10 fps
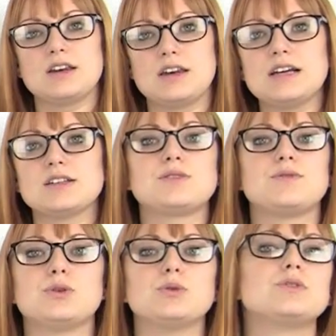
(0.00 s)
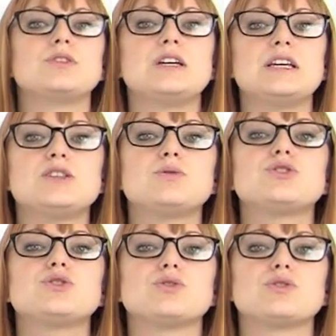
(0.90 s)
Next of all, you need to
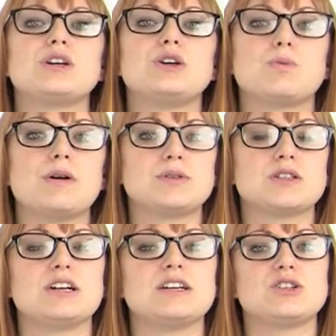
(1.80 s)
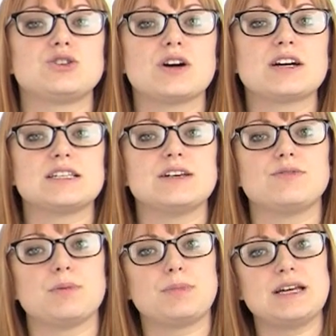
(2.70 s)
ensure that your website is
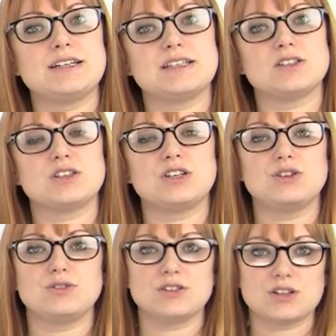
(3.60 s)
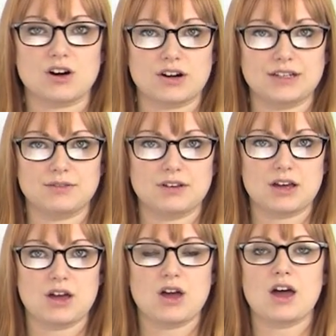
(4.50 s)
attractive and pleasing to the user's eye.
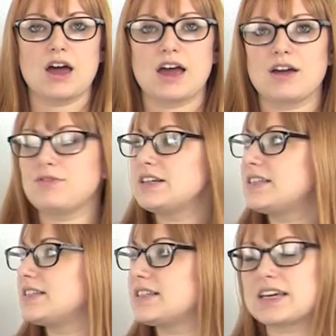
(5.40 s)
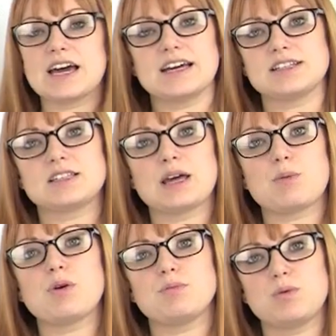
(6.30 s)
If this isn't the case, they
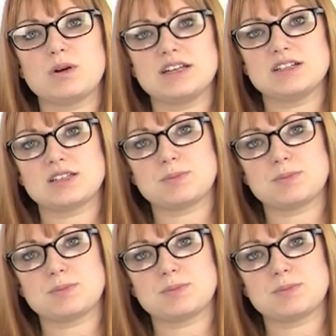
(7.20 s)
won't be willing to